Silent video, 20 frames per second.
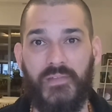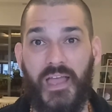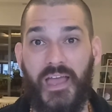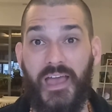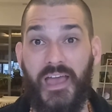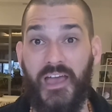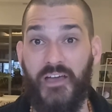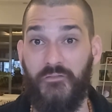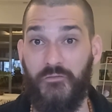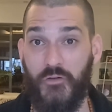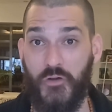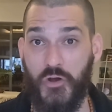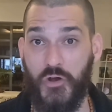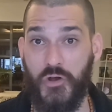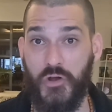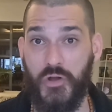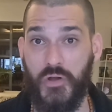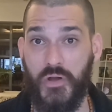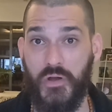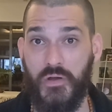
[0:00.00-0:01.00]
ever.
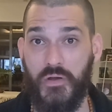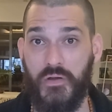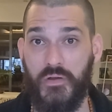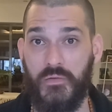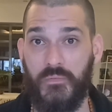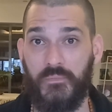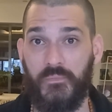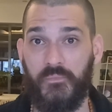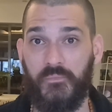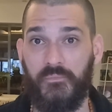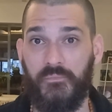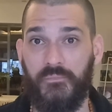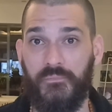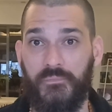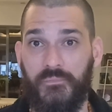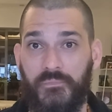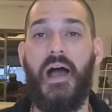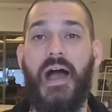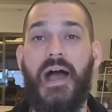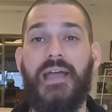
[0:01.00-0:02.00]

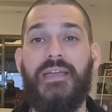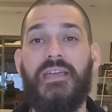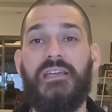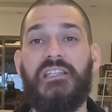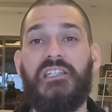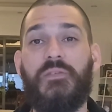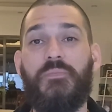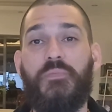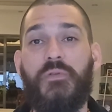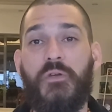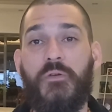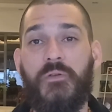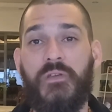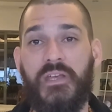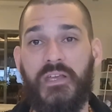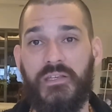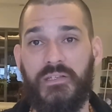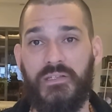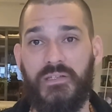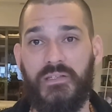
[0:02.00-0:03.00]
I
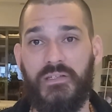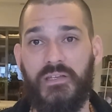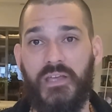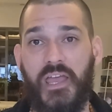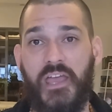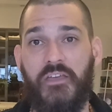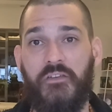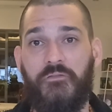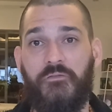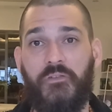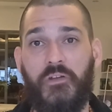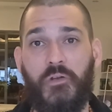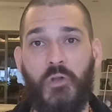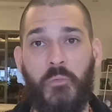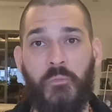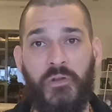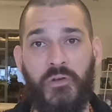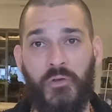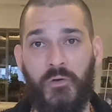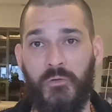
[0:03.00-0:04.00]
experienced a
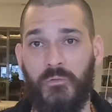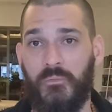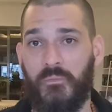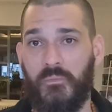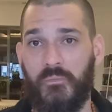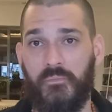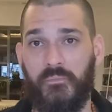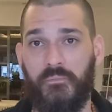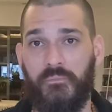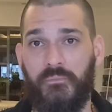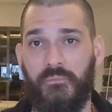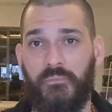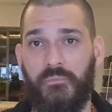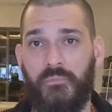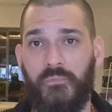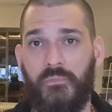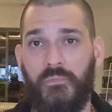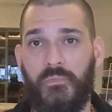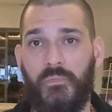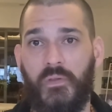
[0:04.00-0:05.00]
phenomenon
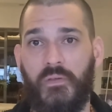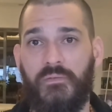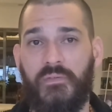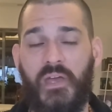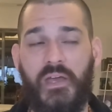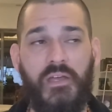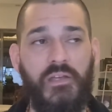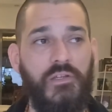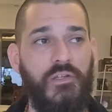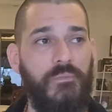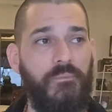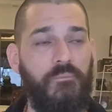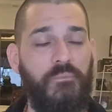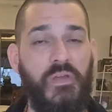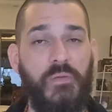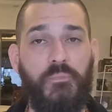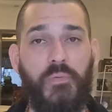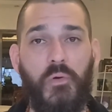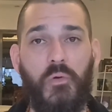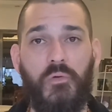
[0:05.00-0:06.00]
that
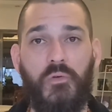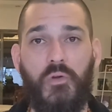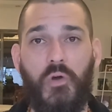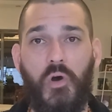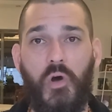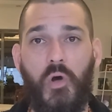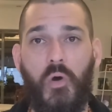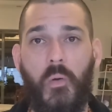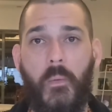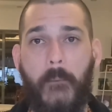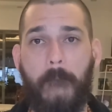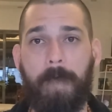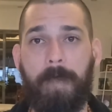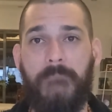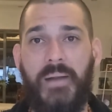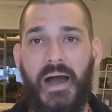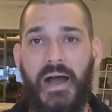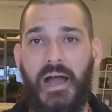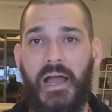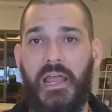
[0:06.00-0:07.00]
people call
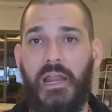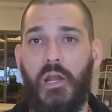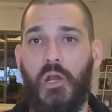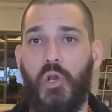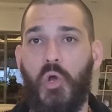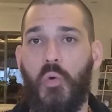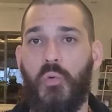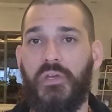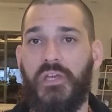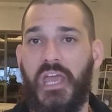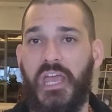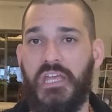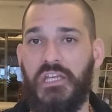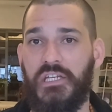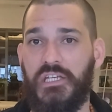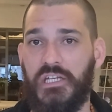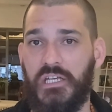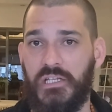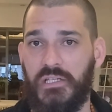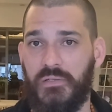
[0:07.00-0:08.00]

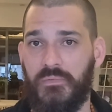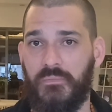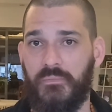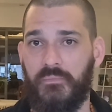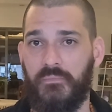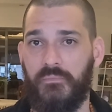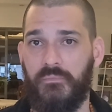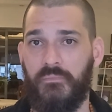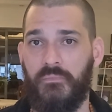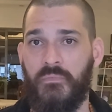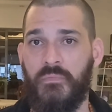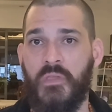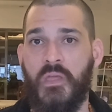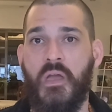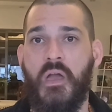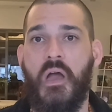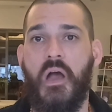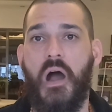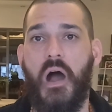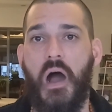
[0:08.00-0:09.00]
bilocation.
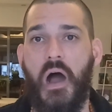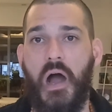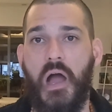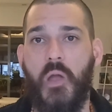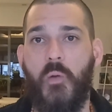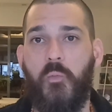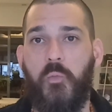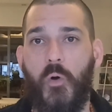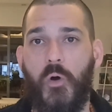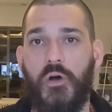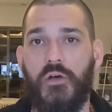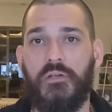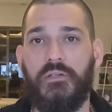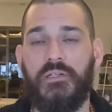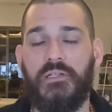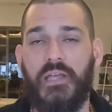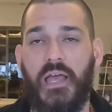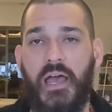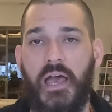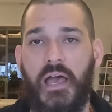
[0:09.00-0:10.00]
I
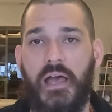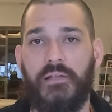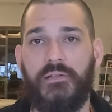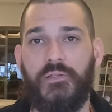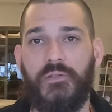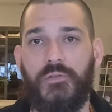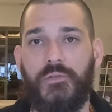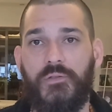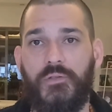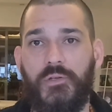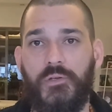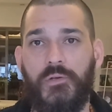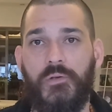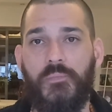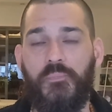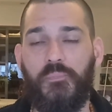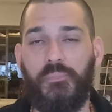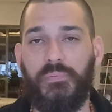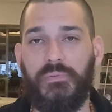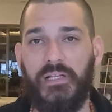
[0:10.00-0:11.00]
was at two
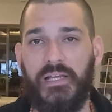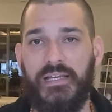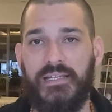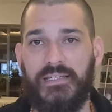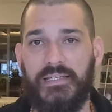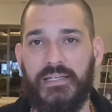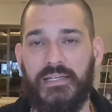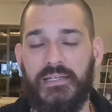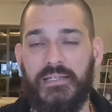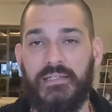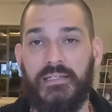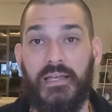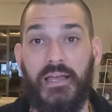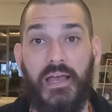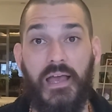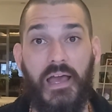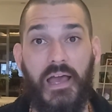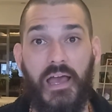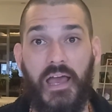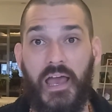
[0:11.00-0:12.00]
places
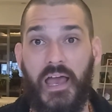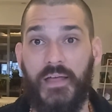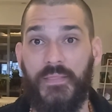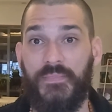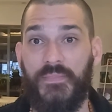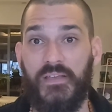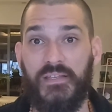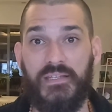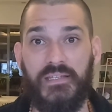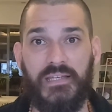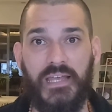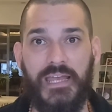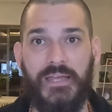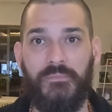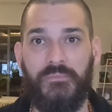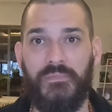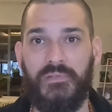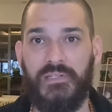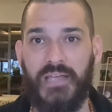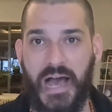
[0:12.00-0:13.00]
at the
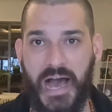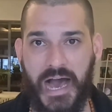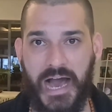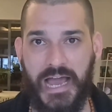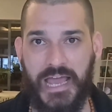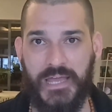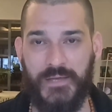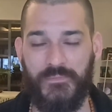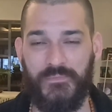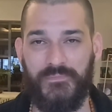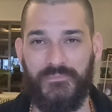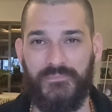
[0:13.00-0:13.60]
same time.